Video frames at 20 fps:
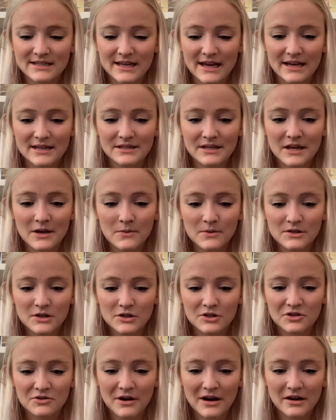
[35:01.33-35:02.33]
says, he was
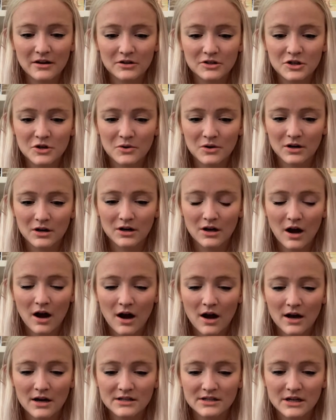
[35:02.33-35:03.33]
a traitor to her
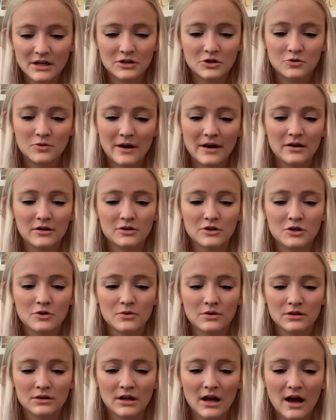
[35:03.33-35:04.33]
cause, a traitor to
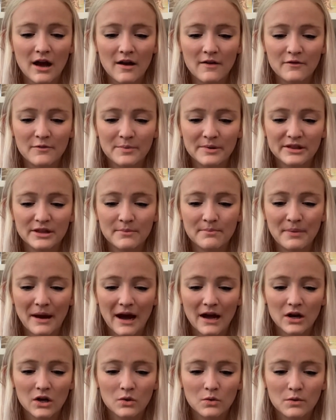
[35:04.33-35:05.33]
her love, but the
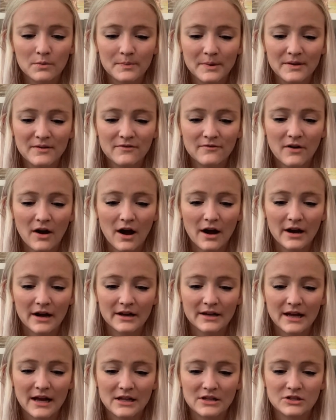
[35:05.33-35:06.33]
battle would be fought
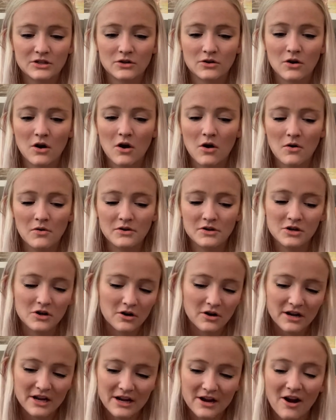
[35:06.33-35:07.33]
against her own
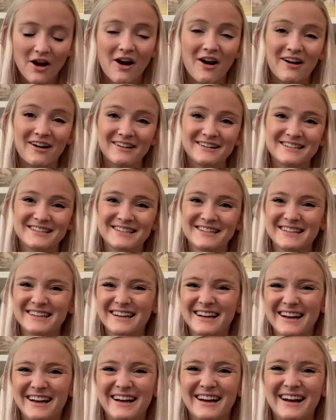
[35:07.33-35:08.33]
yearning heart.
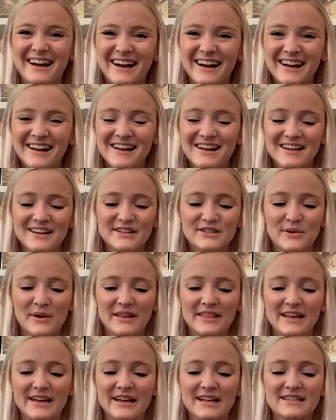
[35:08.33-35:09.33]
So
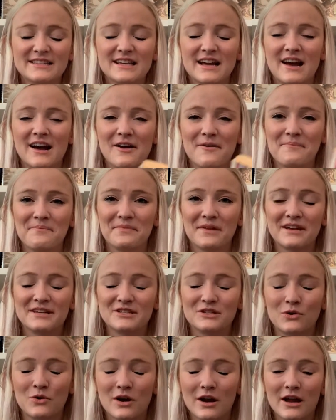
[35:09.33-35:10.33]
I think it's a
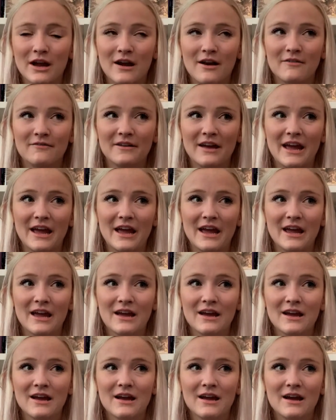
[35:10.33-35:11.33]
story of
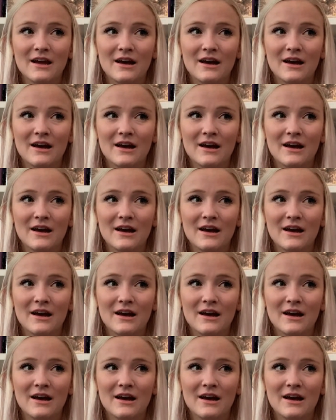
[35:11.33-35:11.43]
a